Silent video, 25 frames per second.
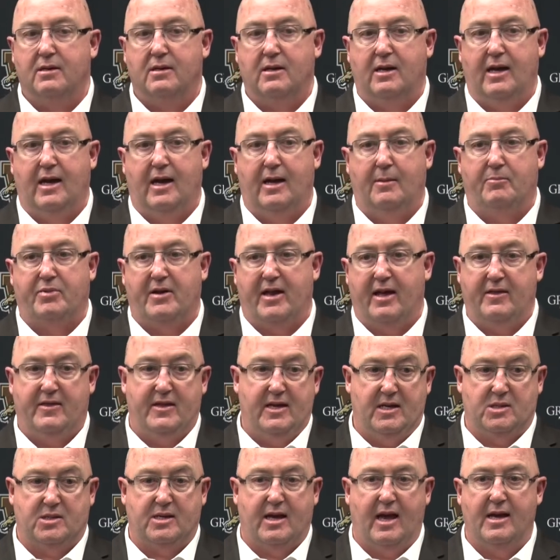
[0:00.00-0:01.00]
and play
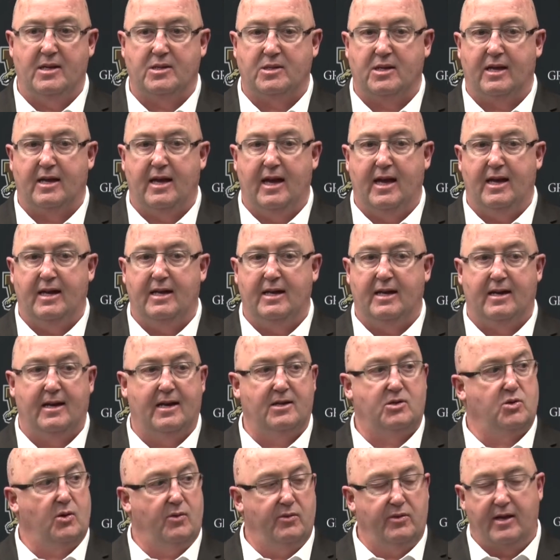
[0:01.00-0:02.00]
these guys again. And
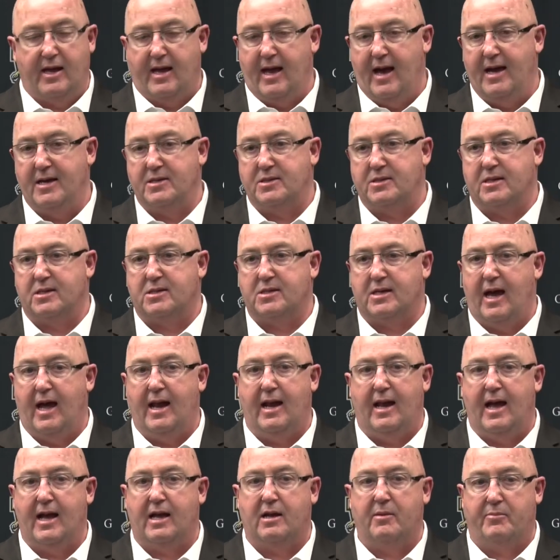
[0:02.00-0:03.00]
I told the guys, it's
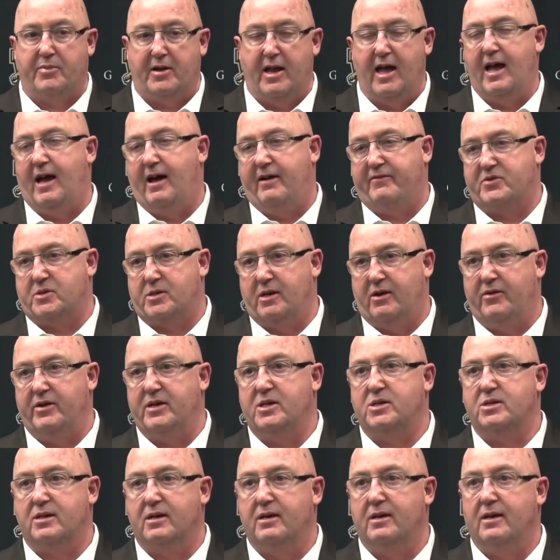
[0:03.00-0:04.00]
kind of like a playoff
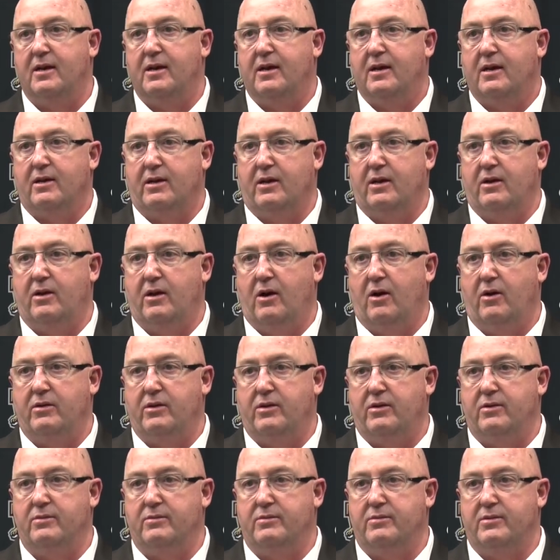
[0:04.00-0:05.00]
series. You know,
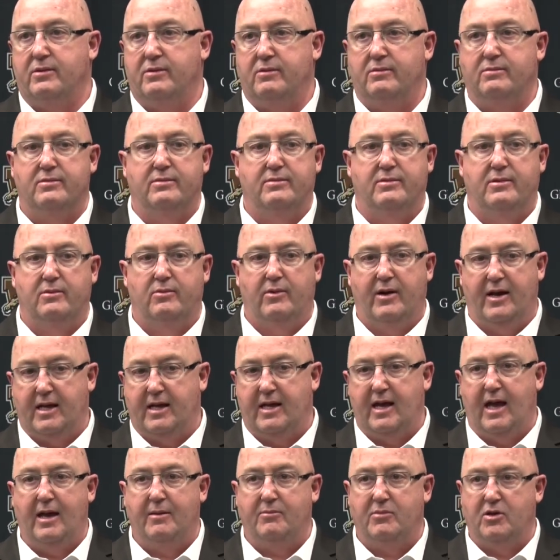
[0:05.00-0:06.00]
you win a
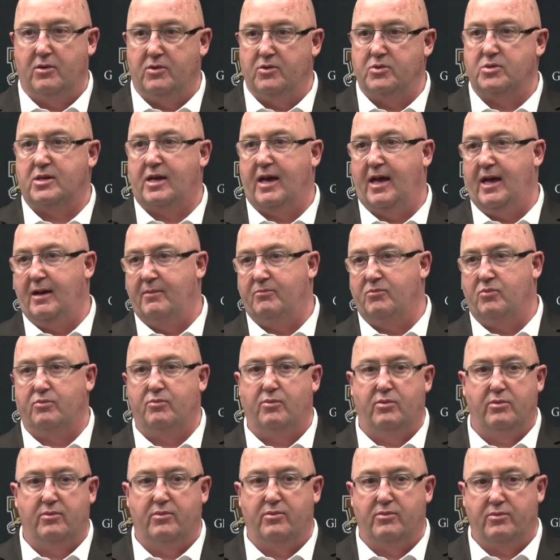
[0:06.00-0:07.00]
game, you lose a game,
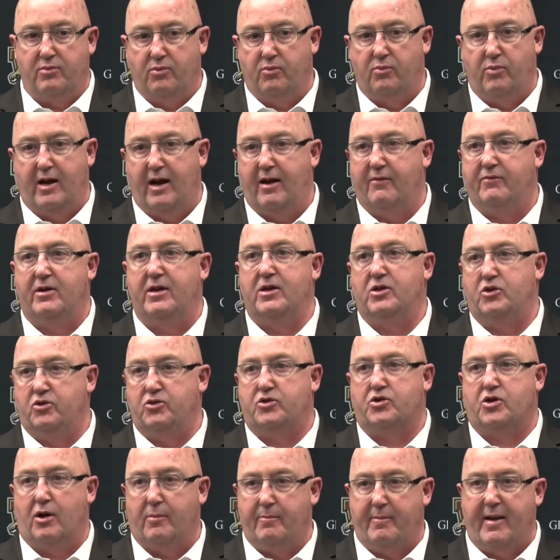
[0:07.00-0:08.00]
whatever it is,
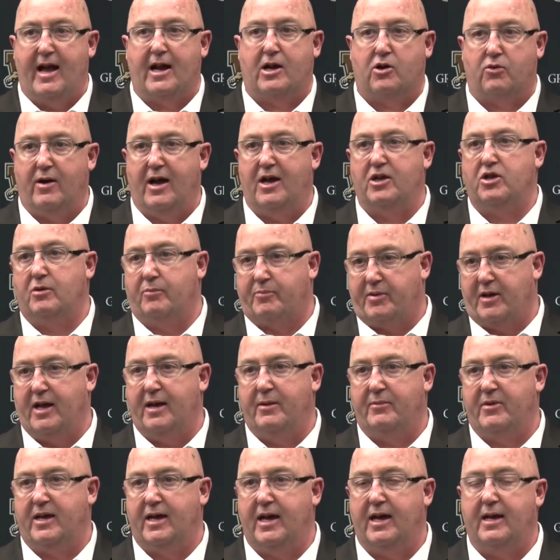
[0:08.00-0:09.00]
you turn back around, you
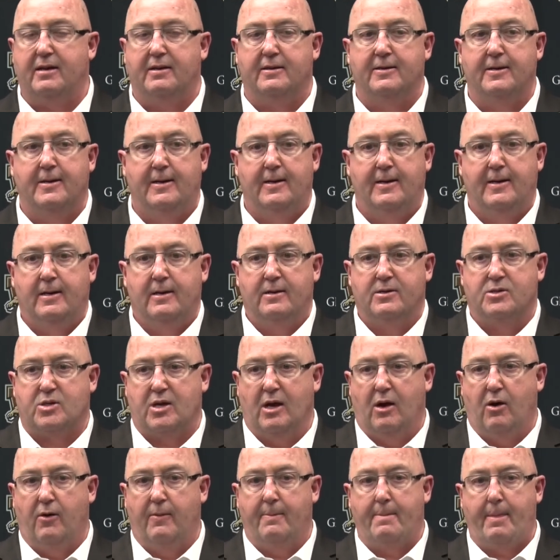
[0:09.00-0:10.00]
play them again.
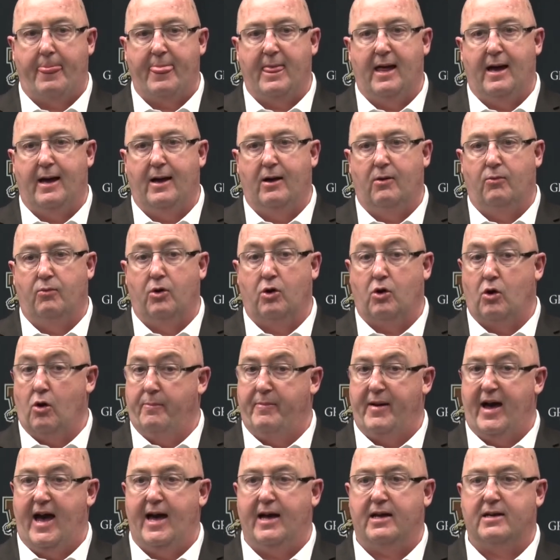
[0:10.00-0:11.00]
So we'll go
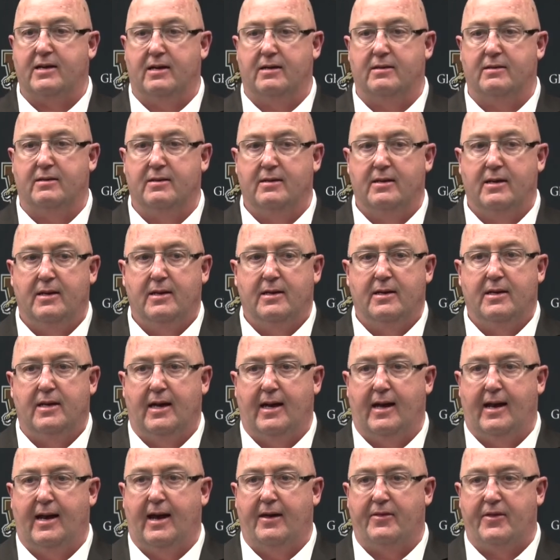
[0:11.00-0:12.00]
back,
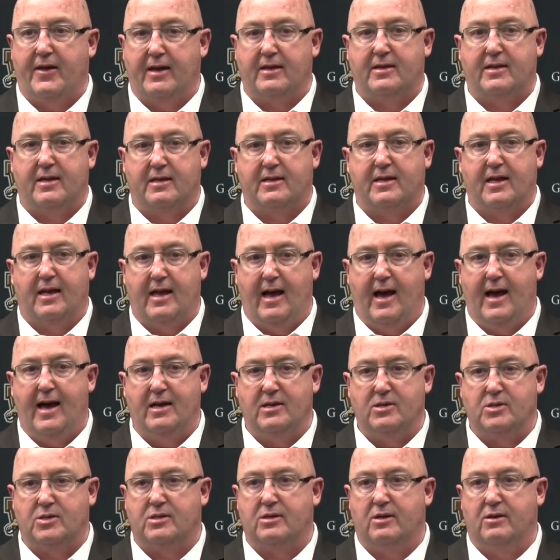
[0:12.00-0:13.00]
and I think that the
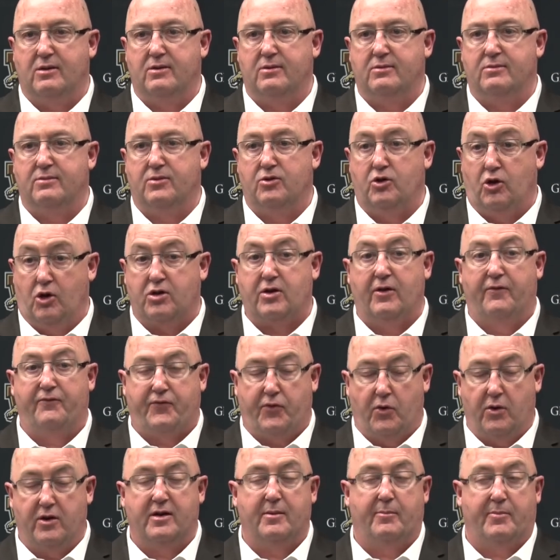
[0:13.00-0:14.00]
guys are looking
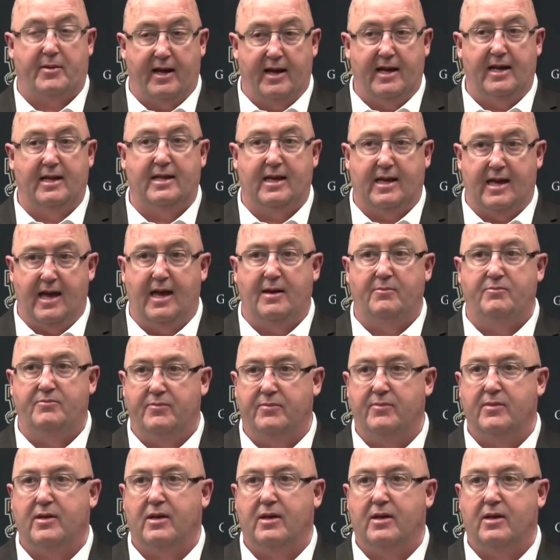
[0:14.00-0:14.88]
forward to playing the game,